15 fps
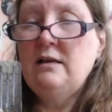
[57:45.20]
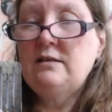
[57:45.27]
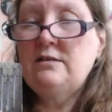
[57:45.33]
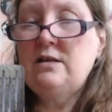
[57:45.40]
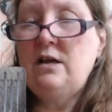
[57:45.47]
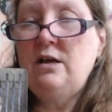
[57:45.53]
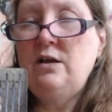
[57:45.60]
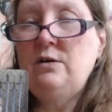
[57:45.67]

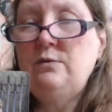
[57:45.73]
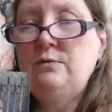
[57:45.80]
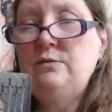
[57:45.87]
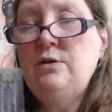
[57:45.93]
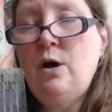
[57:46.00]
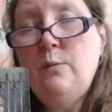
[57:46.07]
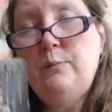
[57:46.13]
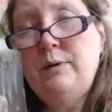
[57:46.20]
So
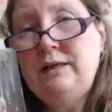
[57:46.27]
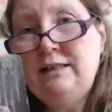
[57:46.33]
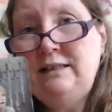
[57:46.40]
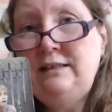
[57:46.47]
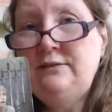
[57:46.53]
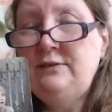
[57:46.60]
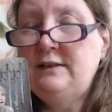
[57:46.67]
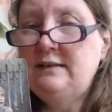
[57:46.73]
not
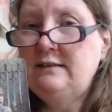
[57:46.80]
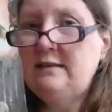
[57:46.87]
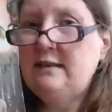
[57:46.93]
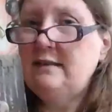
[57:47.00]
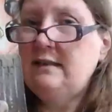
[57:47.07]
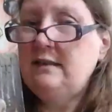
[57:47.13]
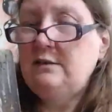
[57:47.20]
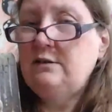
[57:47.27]
believing
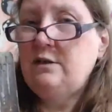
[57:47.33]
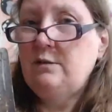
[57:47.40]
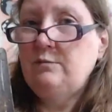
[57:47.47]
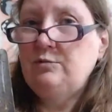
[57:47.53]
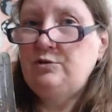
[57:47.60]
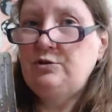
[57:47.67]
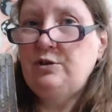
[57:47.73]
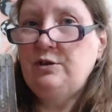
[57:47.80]
that will
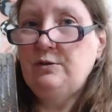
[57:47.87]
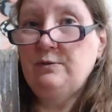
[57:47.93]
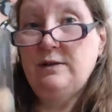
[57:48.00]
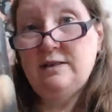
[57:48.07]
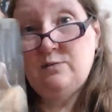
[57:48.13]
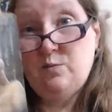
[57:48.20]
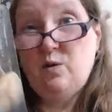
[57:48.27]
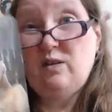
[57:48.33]
come true
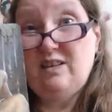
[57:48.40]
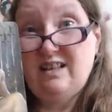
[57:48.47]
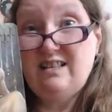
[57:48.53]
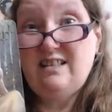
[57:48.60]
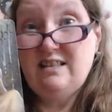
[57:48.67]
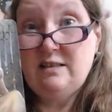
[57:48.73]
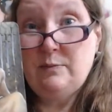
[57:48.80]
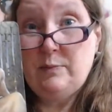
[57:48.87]
is what
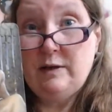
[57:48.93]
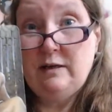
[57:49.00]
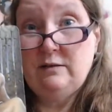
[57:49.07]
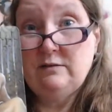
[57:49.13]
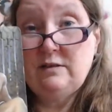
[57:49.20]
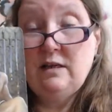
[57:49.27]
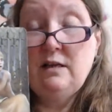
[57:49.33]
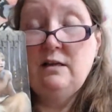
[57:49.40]
this is
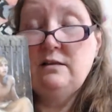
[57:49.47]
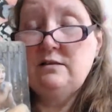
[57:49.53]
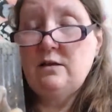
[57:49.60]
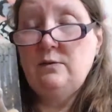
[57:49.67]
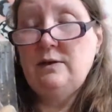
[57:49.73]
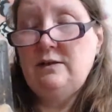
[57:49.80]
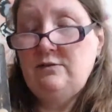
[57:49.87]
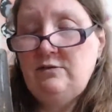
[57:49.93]
about.
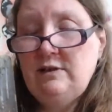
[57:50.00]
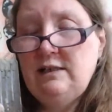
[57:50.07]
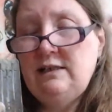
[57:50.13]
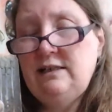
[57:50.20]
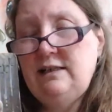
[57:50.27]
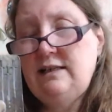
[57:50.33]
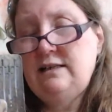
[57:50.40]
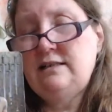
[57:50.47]
So it
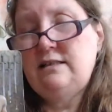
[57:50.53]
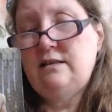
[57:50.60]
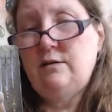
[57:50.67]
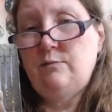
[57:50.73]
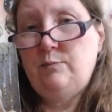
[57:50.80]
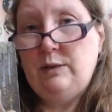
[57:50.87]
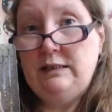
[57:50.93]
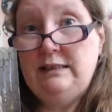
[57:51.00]
really is
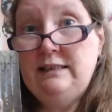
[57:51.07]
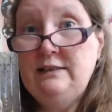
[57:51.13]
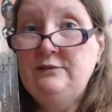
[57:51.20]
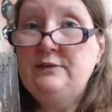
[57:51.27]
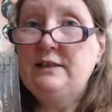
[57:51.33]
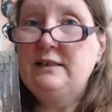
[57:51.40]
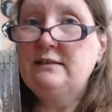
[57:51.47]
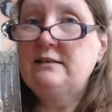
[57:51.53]

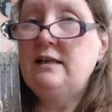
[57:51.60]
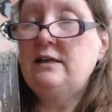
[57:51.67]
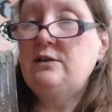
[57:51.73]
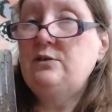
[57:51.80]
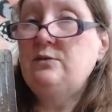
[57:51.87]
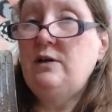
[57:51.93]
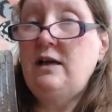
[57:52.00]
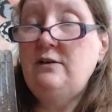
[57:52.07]
believing that
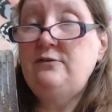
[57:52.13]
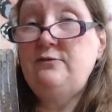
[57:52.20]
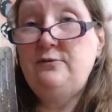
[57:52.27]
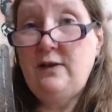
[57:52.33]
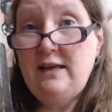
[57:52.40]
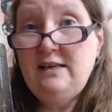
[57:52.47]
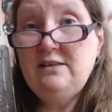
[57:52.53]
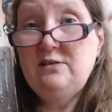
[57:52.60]
you have
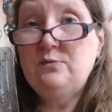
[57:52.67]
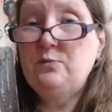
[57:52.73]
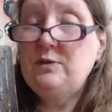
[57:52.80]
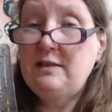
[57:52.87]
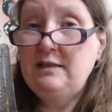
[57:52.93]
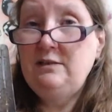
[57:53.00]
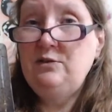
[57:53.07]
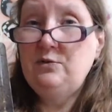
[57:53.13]
faith
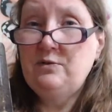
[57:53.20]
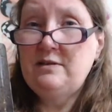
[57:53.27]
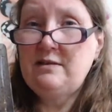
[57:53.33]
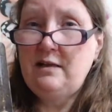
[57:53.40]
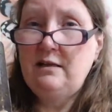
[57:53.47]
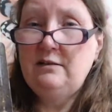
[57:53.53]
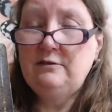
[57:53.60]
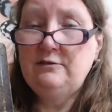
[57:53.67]
within
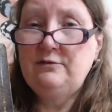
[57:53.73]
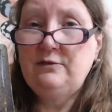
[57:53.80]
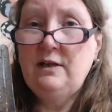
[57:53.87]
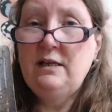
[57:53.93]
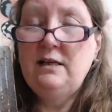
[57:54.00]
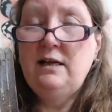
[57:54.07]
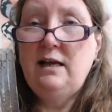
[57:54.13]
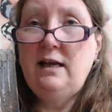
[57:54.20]
yourself.
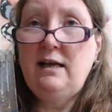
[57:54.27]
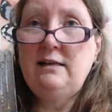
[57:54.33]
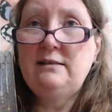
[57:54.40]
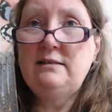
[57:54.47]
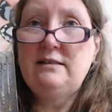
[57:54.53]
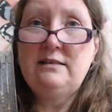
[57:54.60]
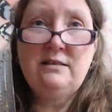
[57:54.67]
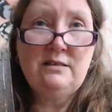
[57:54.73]

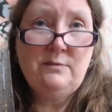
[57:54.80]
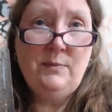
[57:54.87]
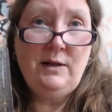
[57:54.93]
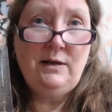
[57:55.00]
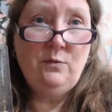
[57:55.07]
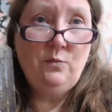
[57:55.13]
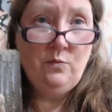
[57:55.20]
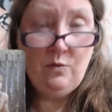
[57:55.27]
And it doesn't
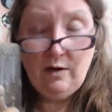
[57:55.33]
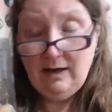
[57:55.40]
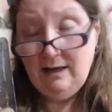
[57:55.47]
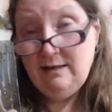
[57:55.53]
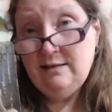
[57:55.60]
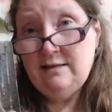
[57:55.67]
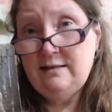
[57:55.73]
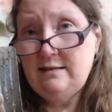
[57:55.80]
matter what
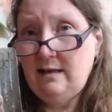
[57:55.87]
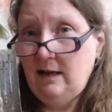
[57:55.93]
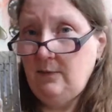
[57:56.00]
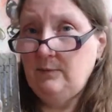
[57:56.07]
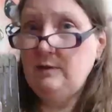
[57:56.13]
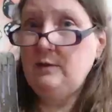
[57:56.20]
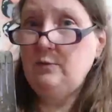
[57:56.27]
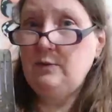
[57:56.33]
else is
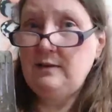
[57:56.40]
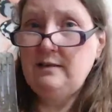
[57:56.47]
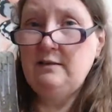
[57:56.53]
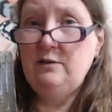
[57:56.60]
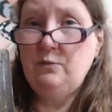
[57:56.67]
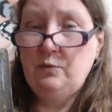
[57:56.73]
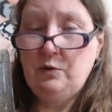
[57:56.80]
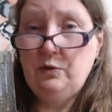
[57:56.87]
happening
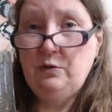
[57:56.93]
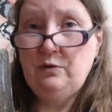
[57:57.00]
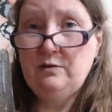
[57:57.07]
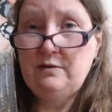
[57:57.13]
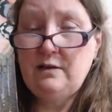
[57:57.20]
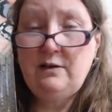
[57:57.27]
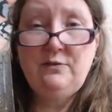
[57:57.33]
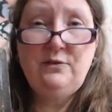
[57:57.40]
within the
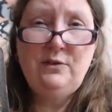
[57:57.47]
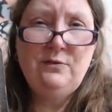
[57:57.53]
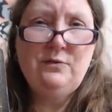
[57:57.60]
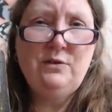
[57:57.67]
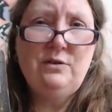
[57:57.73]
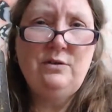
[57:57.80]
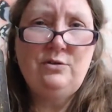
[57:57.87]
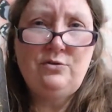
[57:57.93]
world. If you've
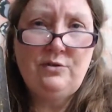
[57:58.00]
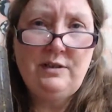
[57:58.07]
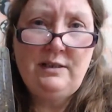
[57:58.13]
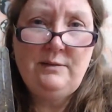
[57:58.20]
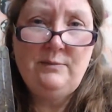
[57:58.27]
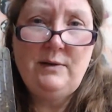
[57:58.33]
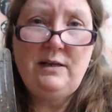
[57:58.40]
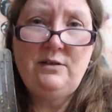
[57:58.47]
got a
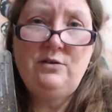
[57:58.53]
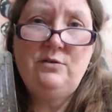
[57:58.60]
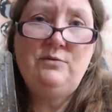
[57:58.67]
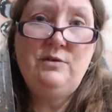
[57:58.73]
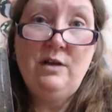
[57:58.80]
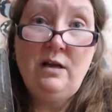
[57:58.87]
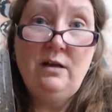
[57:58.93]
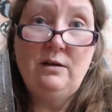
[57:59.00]
dream and you
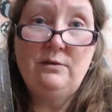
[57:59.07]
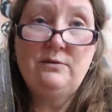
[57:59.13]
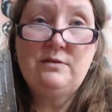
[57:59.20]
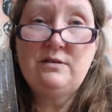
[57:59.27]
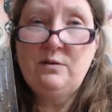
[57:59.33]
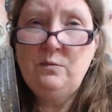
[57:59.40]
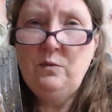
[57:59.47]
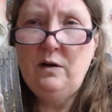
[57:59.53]
know
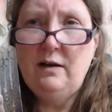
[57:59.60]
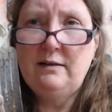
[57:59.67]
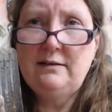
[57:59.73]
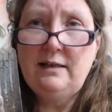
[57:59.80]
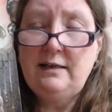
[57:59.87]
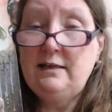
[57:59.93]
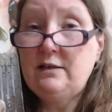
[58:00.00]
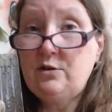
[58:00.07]
somewhere
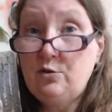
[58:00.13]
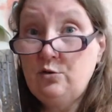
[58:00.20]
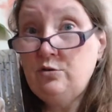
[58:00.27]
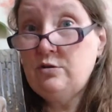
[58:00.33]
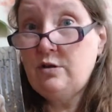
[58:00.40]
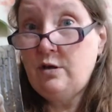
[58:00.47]
that it could